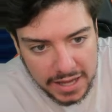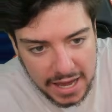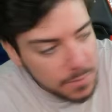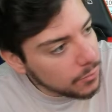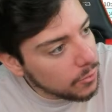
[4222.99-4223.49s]

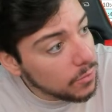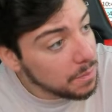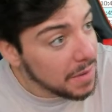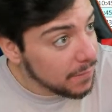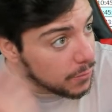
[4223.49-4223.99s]
April,
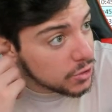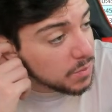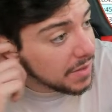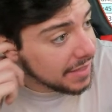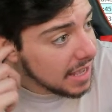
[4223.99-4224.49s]
my
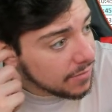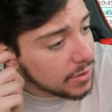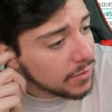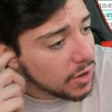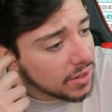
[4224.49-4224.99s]
first month
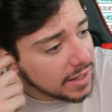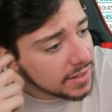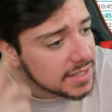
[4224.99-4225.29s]
ever of calling out